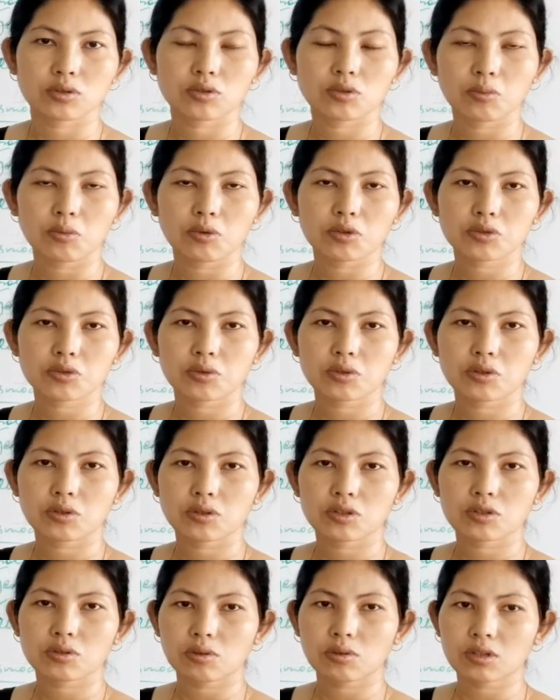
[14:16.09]
So mosquito
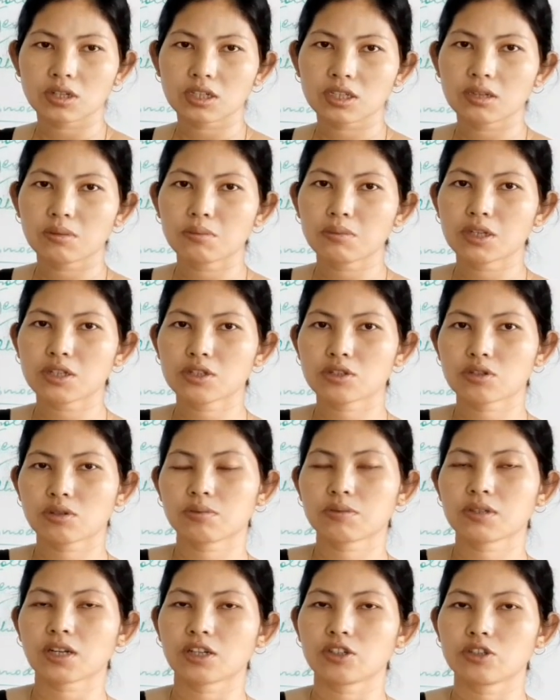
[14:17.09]
is only the means
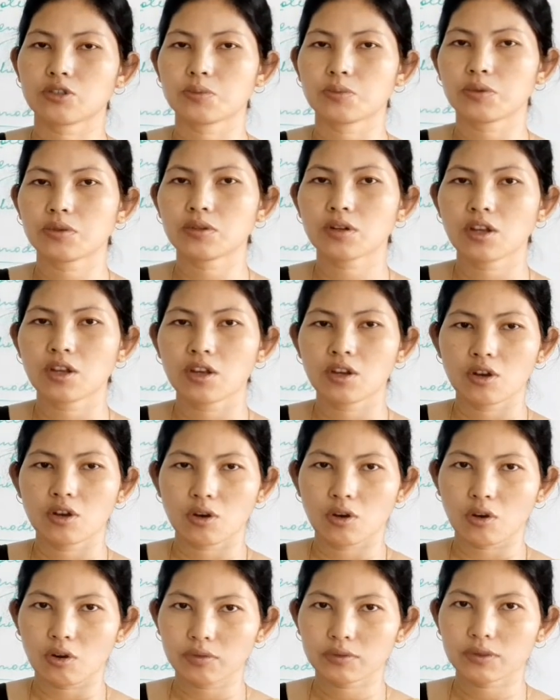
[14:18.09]
of transport
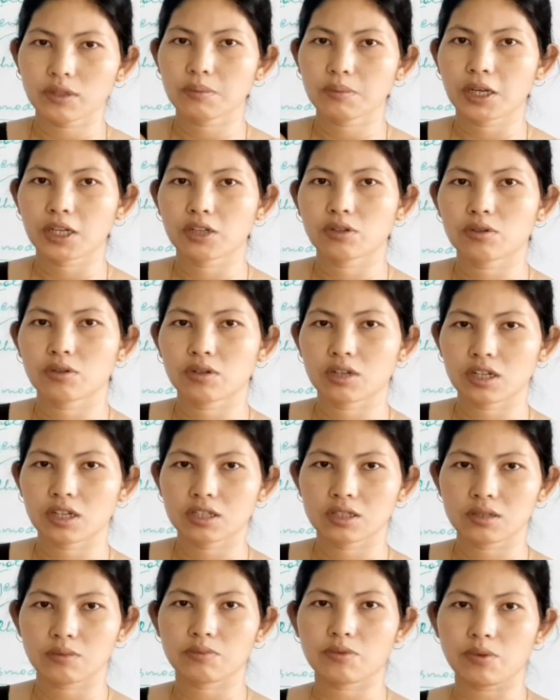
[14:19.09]
of the
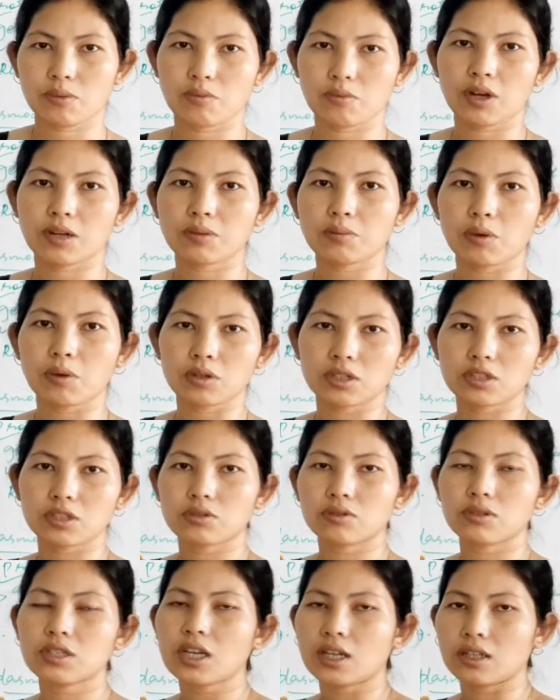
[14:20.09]
microorganism from one body
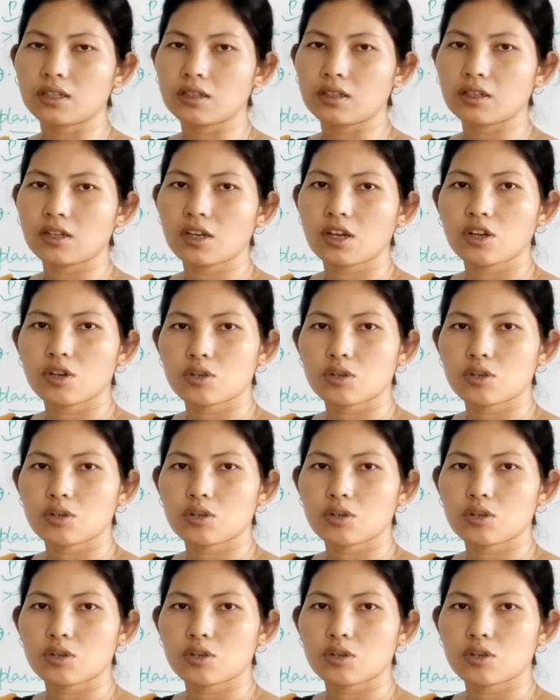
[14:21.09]
to the other.